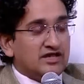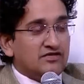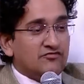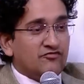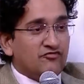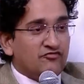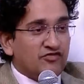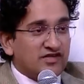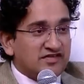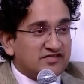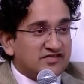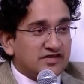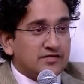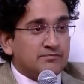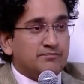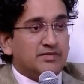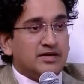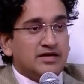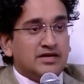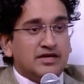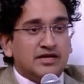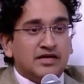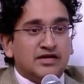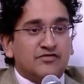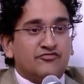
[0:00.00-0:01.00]

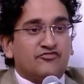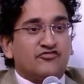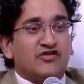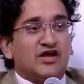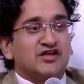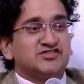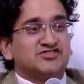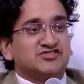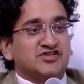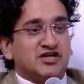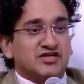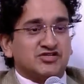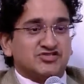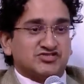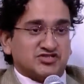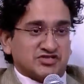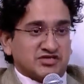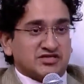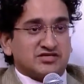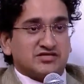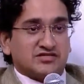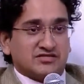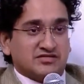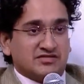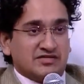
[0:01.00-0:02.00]
visible infrastructure,
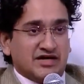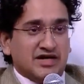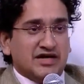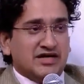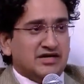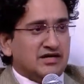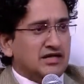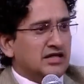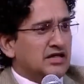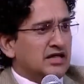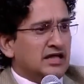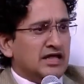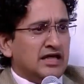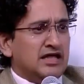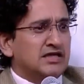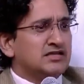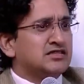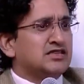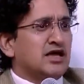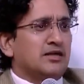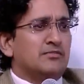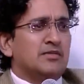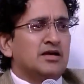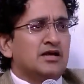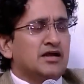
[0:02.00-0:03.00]
right? In
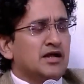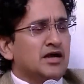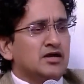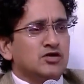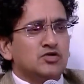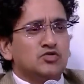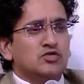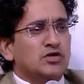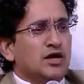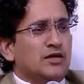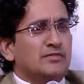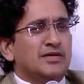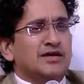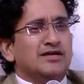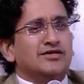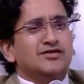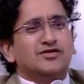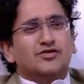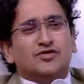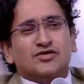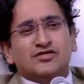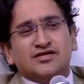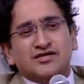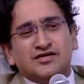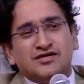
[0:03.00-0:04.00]
Tamil Nadu, I mean,
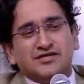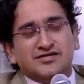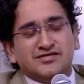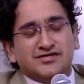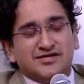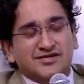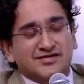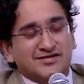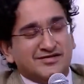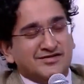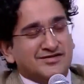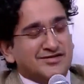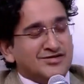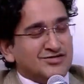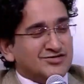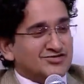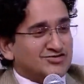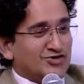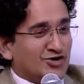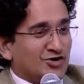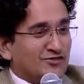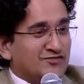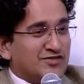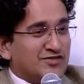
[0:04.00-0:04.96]
the sort of